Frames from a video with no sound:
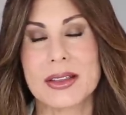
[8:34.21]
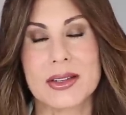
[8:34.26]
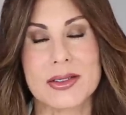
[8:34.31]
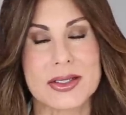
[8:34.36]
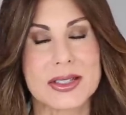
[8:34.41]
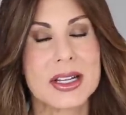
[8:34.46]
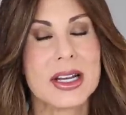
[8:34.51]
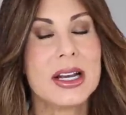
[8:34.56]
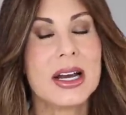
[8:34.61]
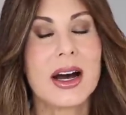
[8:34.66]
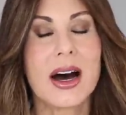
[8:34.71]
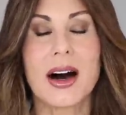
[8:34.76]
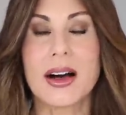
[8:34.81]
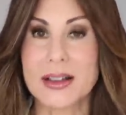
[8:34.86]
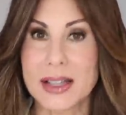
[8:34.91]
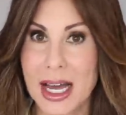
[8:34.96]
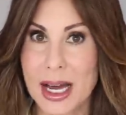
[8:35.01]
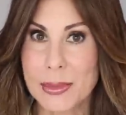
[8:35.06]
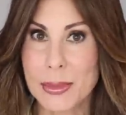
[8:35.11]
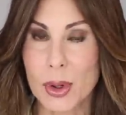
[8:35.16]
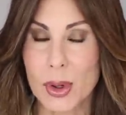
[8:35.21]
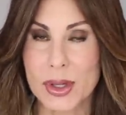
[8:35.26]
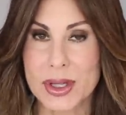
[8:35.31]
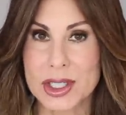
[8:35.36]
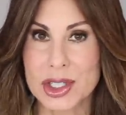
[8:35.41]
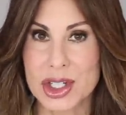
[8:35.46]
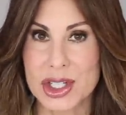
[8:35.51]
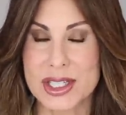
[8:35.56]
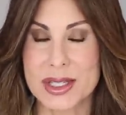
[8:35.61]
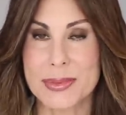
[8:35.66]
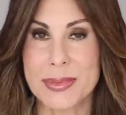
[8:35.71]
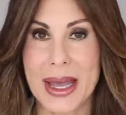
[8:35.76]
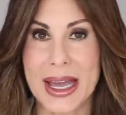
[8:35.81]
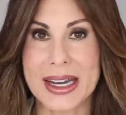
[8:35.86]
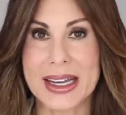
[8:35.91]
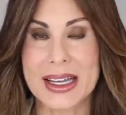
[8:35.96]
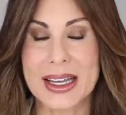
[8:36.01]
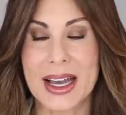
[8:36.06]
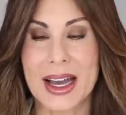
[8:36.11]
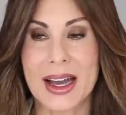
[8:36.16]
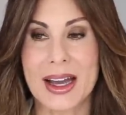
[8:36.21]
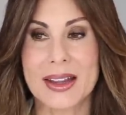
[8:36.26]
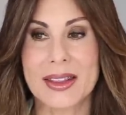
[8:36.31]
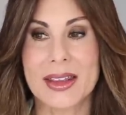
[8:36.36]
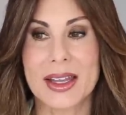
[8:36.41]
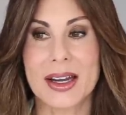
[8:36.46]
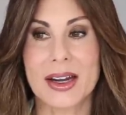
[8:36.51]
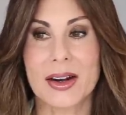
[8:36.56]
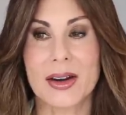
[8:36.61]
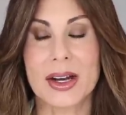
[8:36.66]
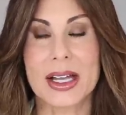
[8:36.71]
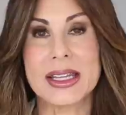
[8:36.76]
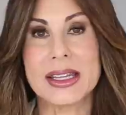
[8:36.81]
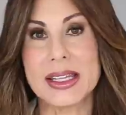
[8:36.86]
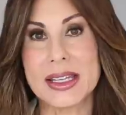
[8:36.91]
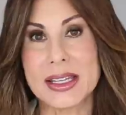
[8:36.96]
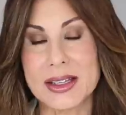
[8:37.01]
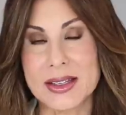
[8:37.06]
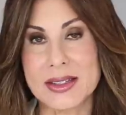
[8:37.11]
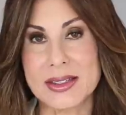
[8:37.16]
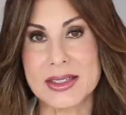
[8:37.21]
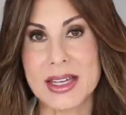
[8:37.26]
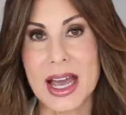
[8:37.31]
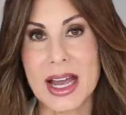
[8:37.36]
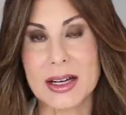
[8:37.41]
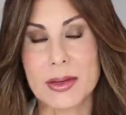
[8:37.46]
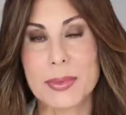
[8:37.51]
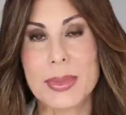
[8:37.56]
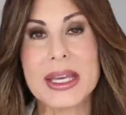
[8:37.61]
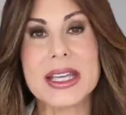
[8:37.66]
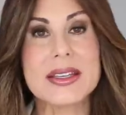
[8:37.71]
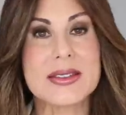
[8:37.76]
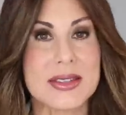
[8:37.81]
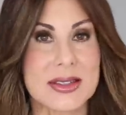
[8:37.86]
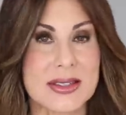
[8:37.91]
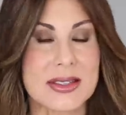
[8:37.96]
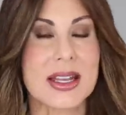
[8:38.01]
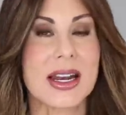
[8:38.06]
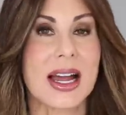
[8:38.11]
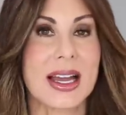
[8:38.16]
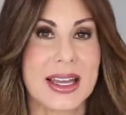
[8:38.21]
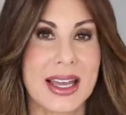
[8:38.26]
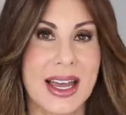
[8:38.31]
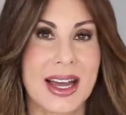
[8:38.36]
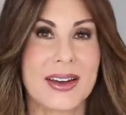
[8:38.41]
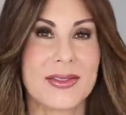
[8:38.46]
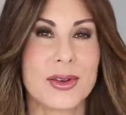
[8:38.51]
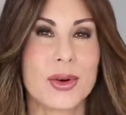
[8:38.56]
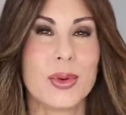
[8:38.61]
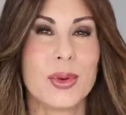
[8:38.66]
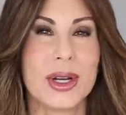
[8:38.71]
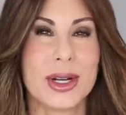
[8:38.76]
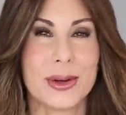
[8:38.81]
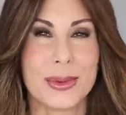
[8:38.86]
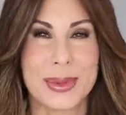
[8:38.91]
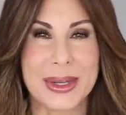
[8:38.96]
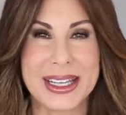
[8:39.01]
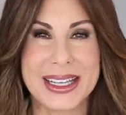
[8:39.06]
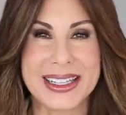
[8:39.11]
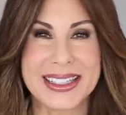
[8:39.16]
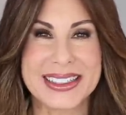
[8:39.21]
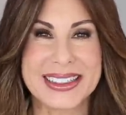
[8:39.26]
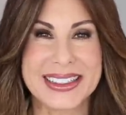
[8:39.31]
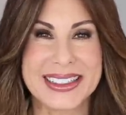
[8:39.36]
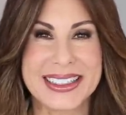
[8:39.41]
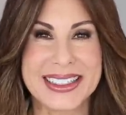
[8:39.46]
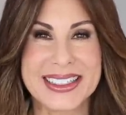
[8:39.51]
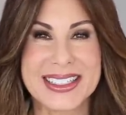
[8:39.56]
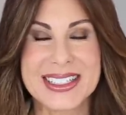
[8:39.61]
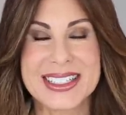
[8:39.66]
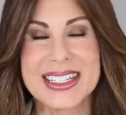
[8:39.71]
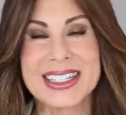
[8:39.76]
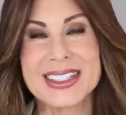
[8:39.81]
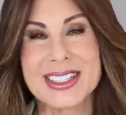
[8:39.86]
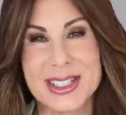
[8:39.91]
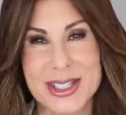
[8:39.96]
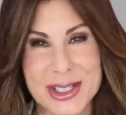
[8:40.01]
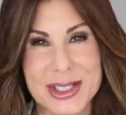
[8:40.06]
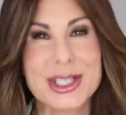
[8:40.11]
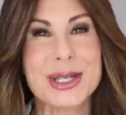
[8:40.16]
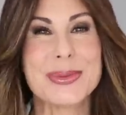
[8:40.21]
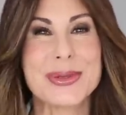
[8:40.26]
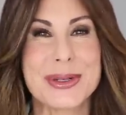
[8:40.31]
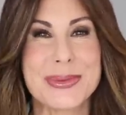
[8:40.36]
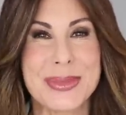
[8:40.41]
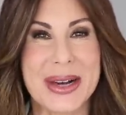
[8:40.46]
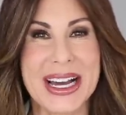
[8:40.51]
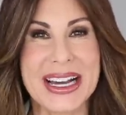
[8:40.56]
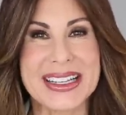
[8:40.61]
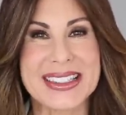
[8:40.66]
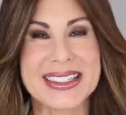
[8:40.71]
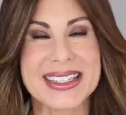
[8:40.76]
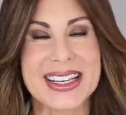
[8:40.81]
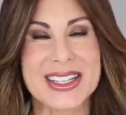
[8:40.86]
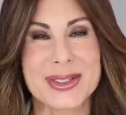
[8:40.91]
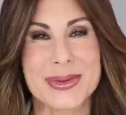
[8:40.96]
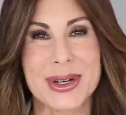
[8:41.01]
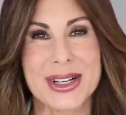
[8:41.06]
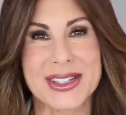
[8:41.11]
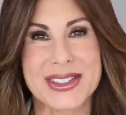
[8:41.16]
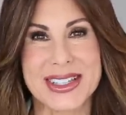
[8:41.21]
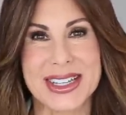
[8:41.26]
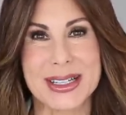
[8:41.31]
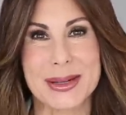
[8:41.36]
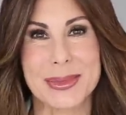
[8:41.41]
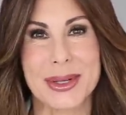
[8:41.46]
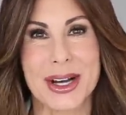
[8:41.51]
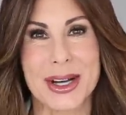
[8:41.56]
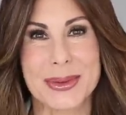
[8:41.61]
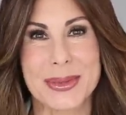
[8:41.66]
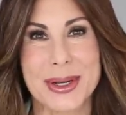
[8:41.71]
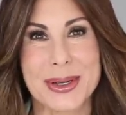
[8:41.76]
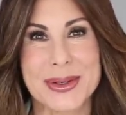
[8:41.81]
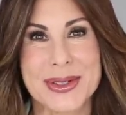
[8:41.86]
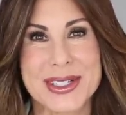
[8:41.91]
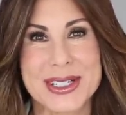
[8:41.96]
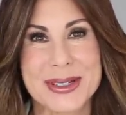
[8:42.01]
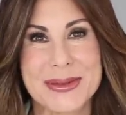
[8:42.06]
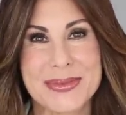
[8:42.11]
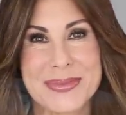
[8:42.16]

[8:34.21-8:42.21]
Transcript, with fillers: There's a lot more than just bedding on there and the exact pieces that I have will be linked in the description box as well as on the blog post.